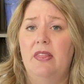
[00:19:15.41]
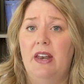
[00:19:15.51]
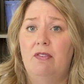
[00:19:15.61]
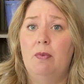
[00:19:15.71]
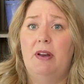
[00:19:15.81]

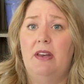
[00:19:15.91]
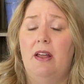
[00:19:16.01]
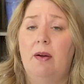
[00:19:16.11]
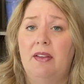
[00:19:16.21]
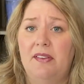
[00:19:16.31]
that everybody
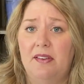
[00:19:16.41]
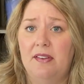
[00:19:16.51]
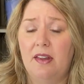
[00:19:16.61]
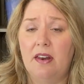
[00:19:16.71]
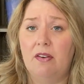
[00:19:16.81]
now has to
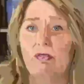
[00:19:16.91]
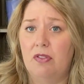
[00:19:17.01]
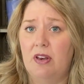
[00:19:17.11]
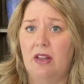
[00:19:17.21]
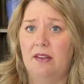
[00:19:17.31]
sit in
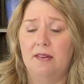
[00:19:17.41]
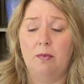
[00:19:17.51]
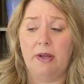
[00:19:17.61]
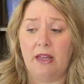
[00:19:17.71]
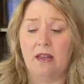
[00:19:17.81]
for the next
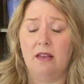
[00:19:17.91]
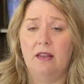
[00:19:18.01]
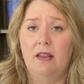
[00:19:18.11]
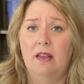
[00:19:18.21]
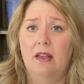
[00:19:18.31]
week
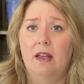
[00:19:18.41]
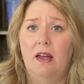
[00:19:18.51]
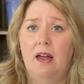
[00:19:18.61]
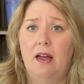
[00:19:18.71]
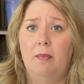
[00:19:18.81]

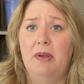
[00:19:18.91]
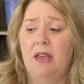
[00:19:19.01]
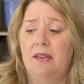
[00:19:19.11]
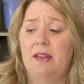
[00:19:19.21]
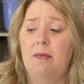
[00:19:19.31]

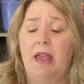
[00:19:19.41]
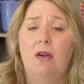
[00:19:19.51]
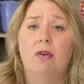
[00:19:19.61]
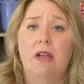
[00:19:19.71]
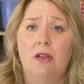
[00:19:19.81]
because I'm
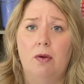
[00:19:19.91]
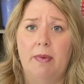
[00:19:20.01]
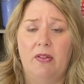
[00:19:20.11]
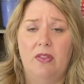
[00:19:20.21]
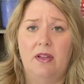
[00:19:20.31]
angry at you
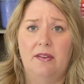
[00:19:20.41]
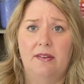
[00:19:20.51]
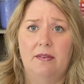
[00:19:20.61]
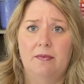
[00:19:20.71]
about this.